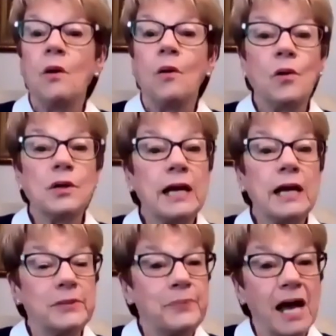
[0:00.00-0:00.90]
Or in
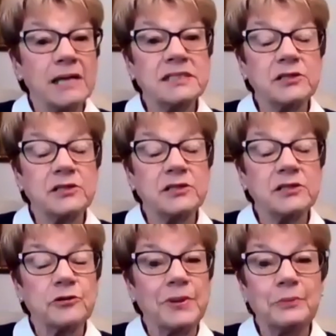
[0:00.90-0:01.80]
the past, there have been
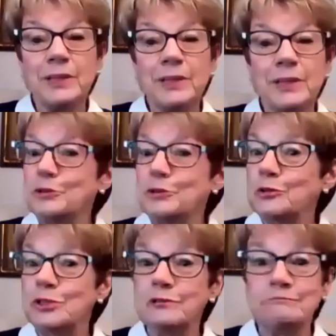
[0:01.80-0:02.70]
people who do
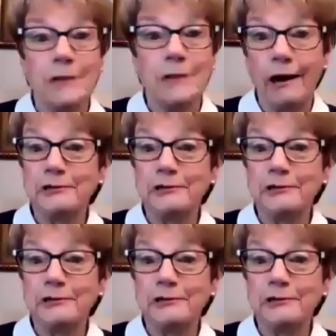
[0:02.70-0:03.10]
ironing,